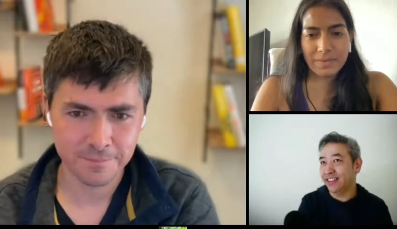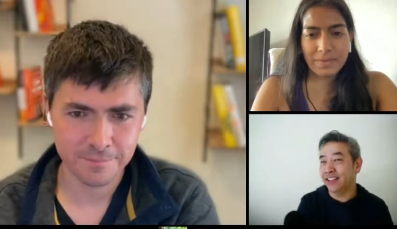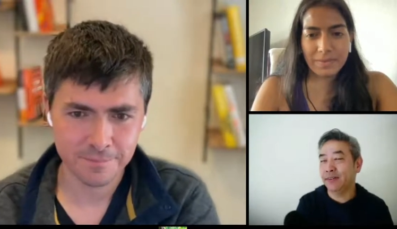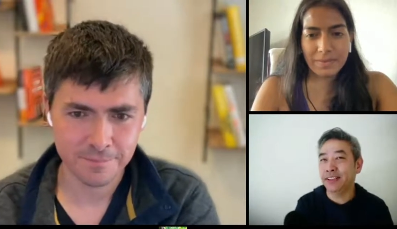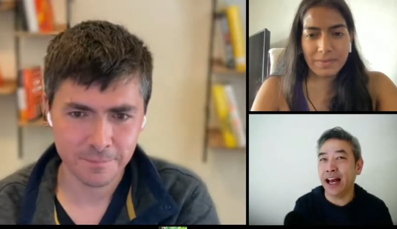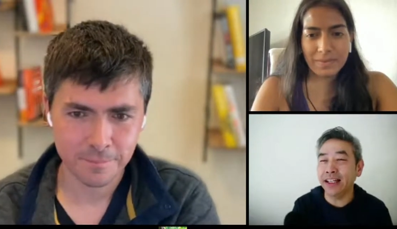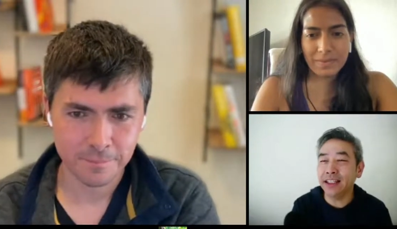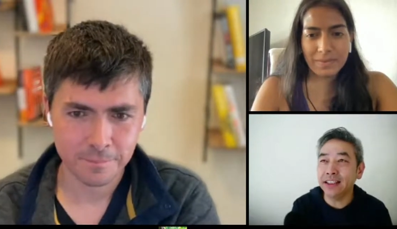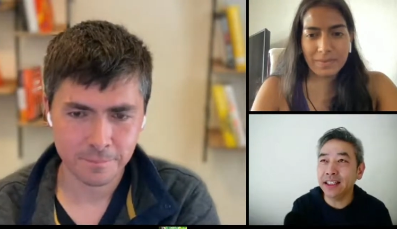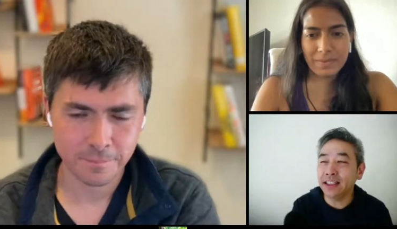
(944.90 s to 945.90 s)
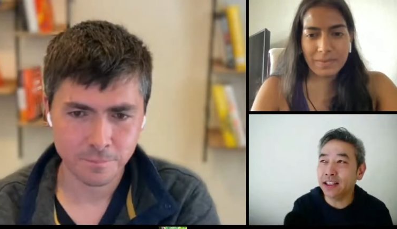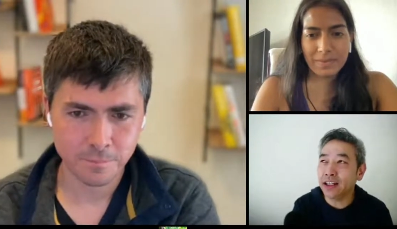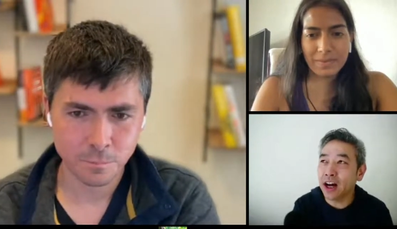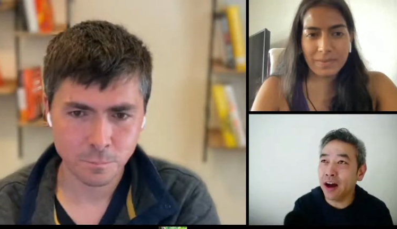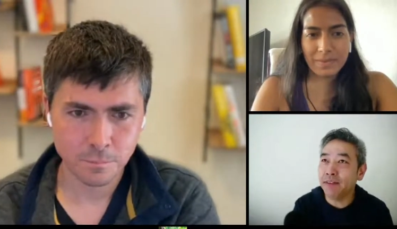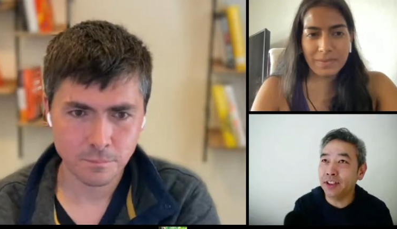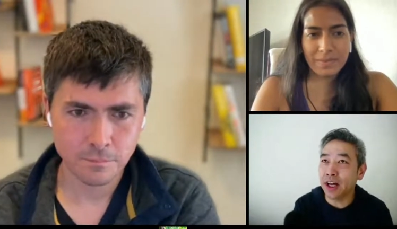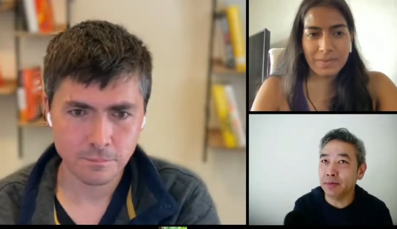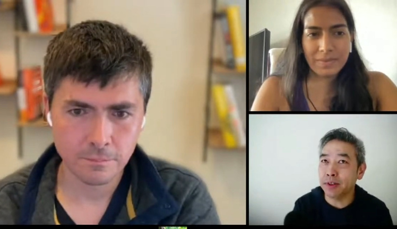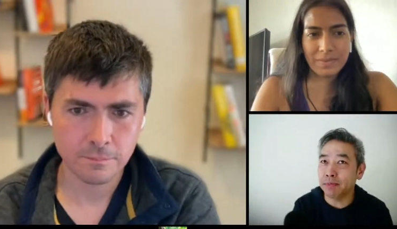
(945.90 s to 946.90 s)
Speaker 1: because I'd contend that the coffee
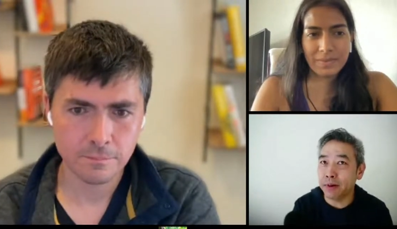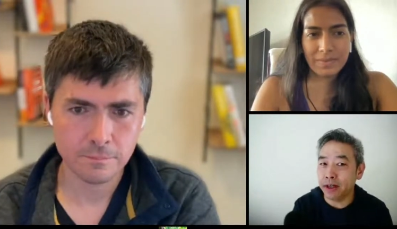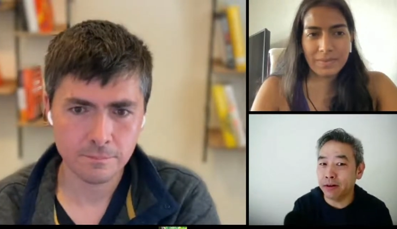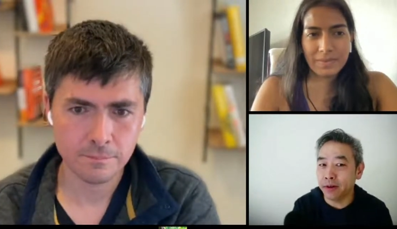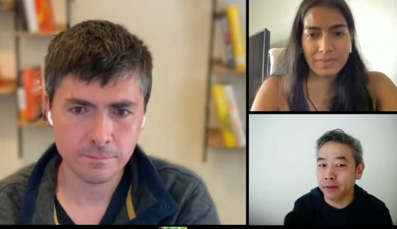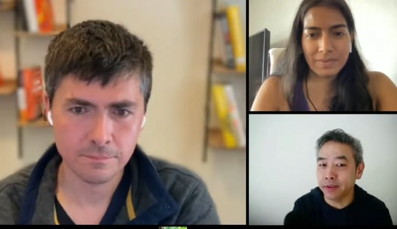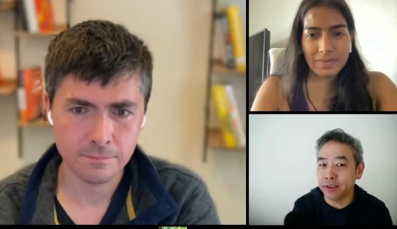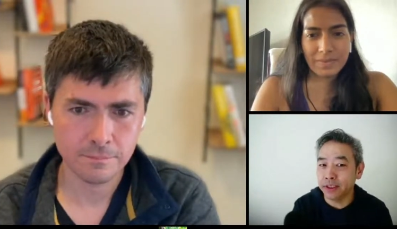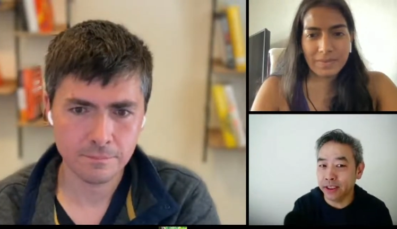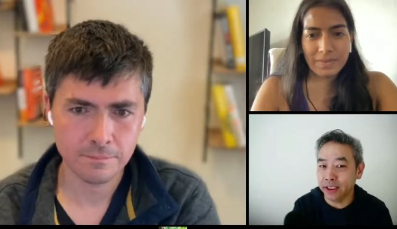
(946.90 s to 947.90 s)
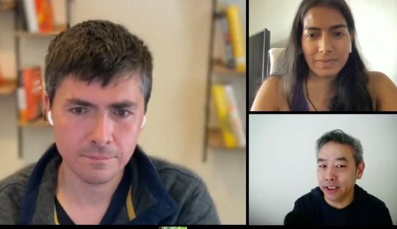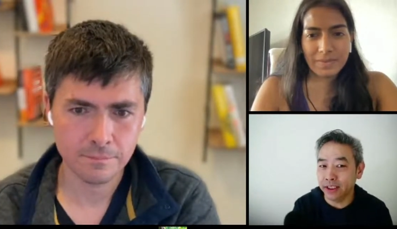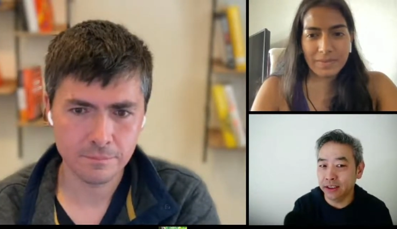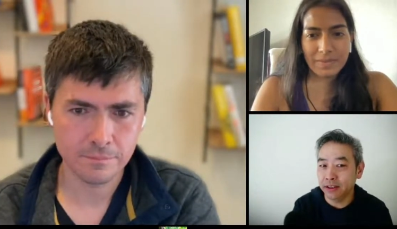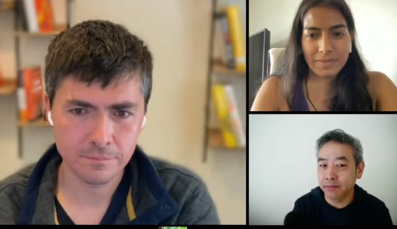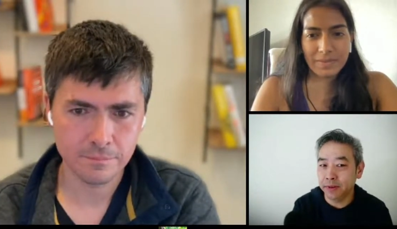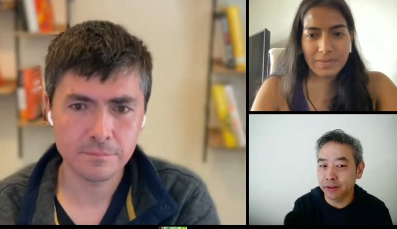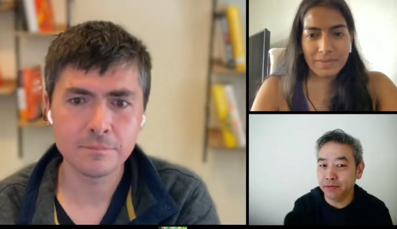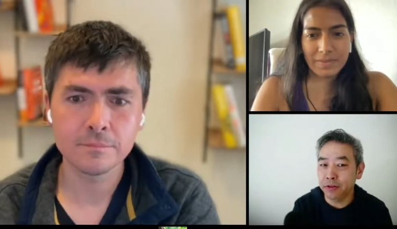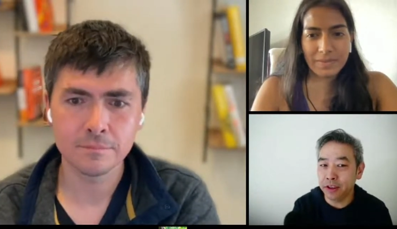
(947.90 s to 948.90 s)
shops are better in Redwood City, but
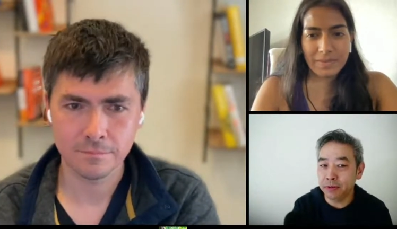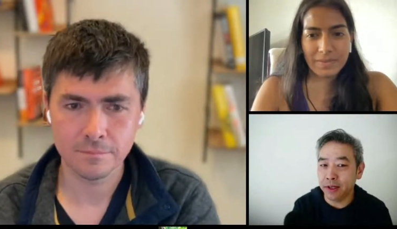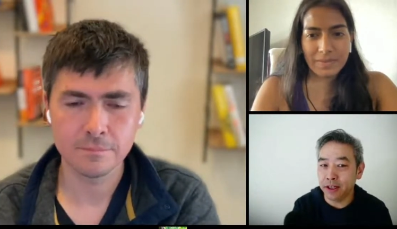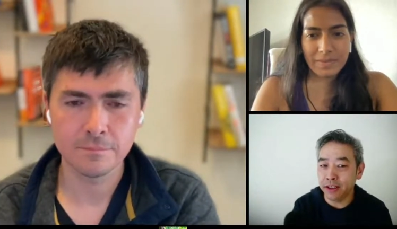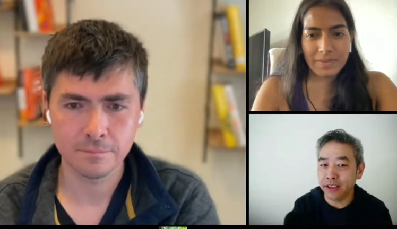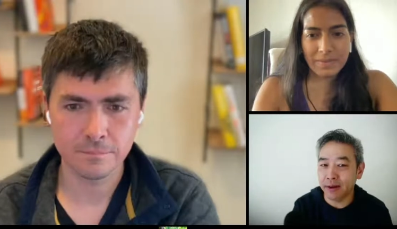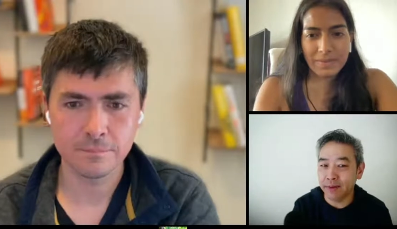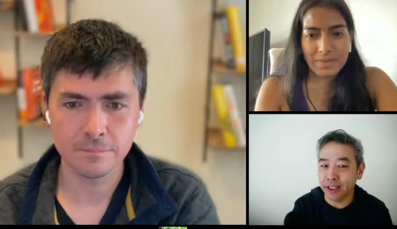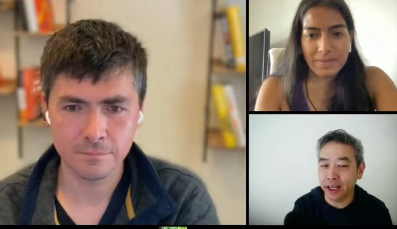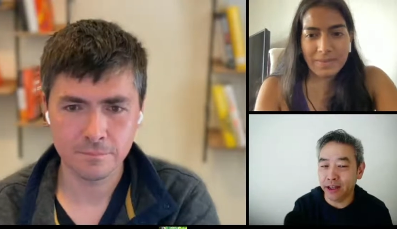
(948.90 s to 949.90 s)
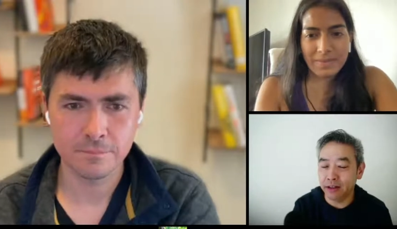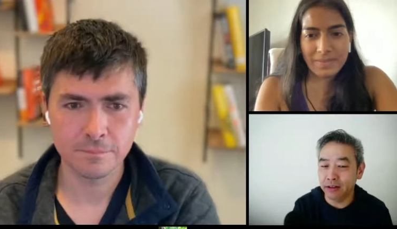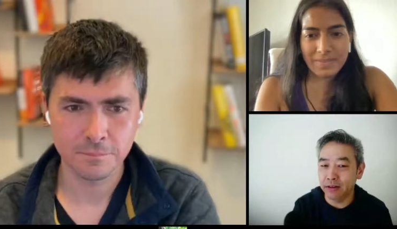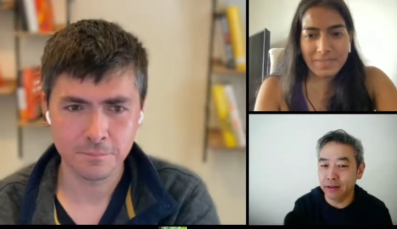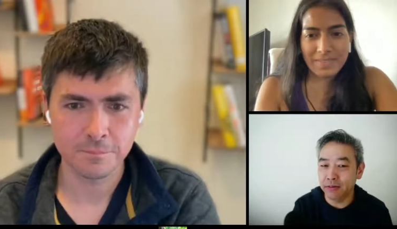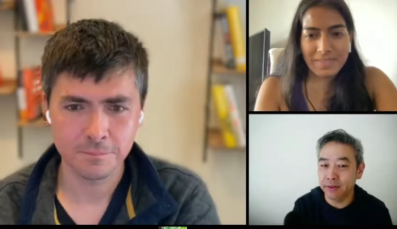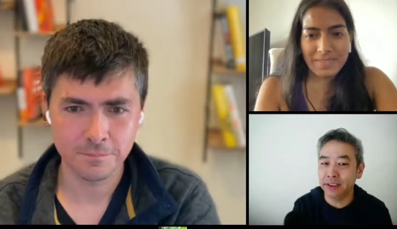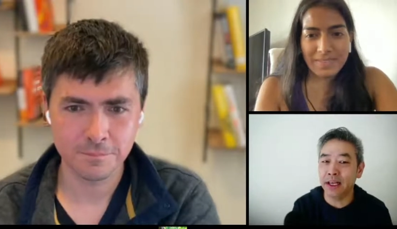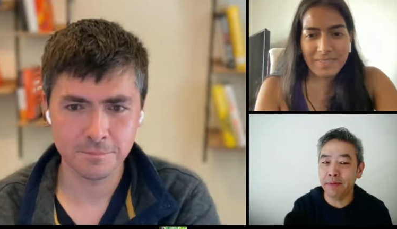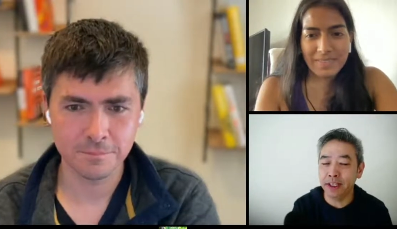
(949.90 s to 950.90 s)
the food is better in San Mateo. But
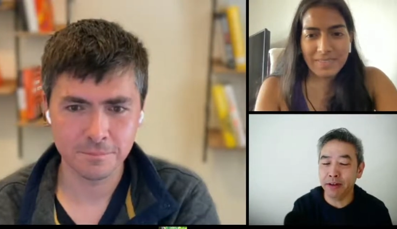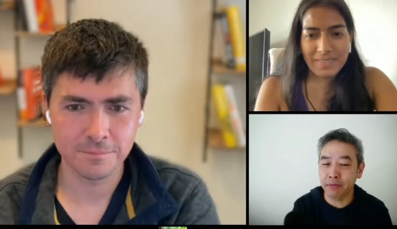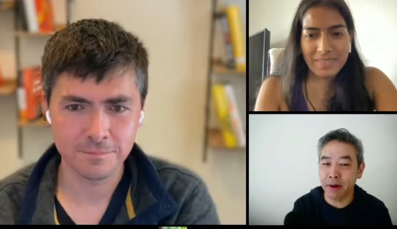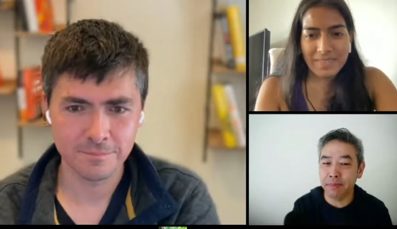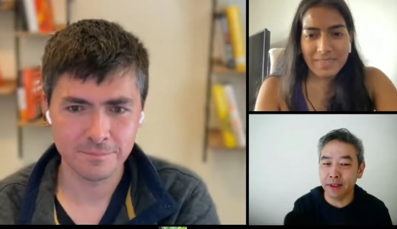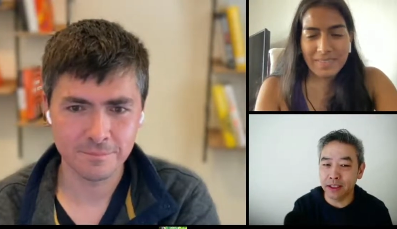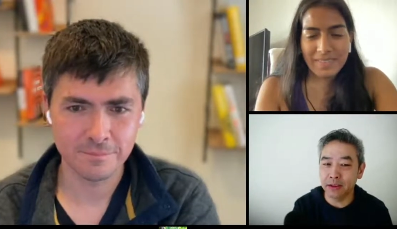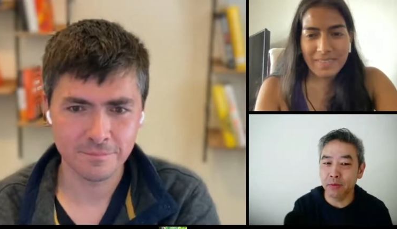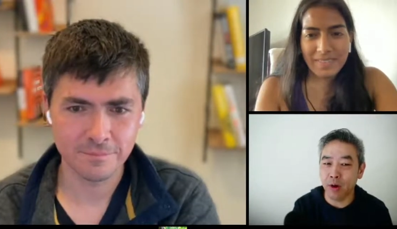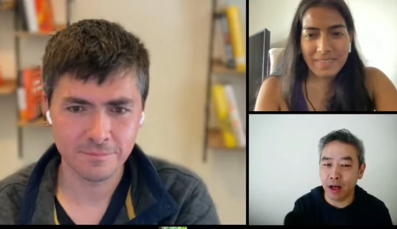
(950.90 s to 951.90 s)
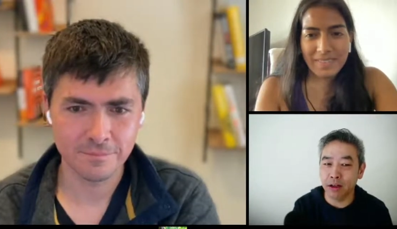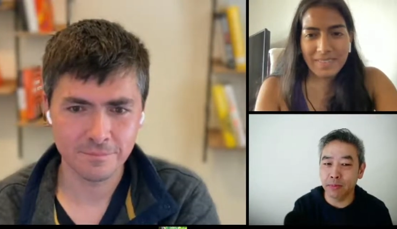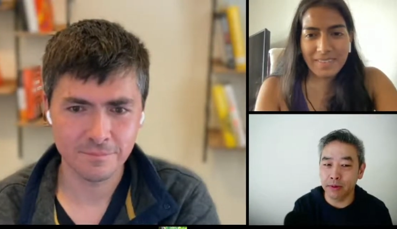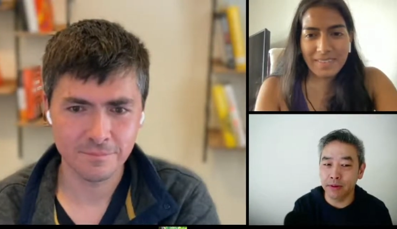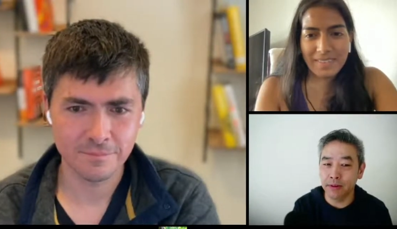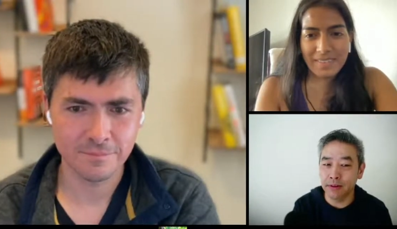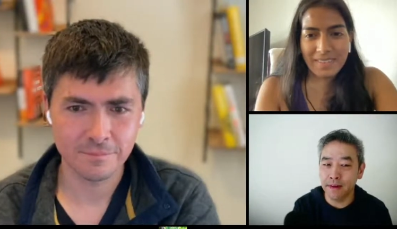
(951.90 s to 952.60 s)
San Mateo mm mm less walkable.